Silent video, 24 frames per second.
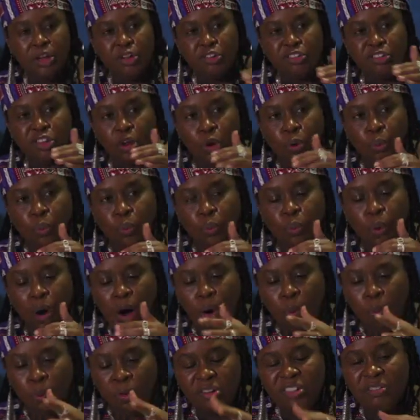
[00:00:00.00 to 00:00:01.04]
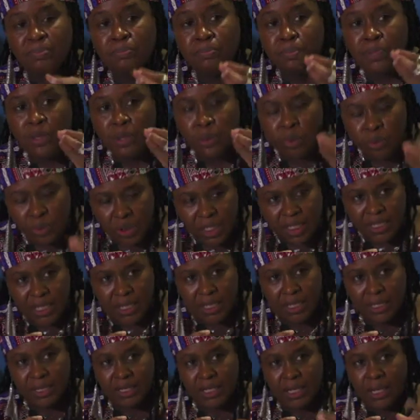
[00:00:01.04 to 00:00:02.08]
So what was
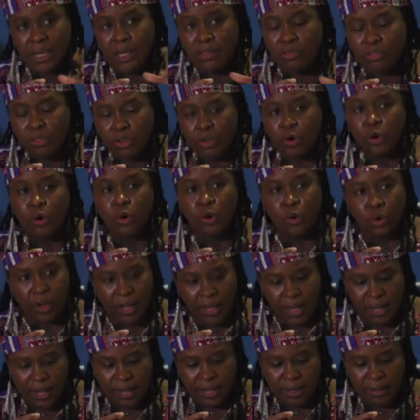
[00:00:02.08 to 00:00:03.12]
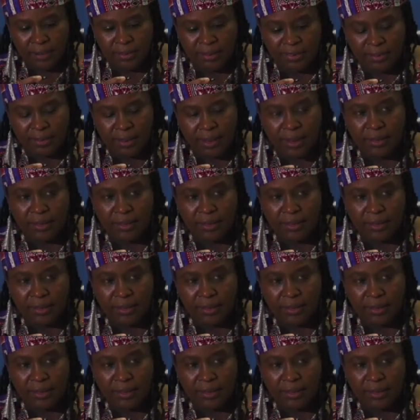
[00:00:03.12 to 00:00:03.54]
muted in the court case,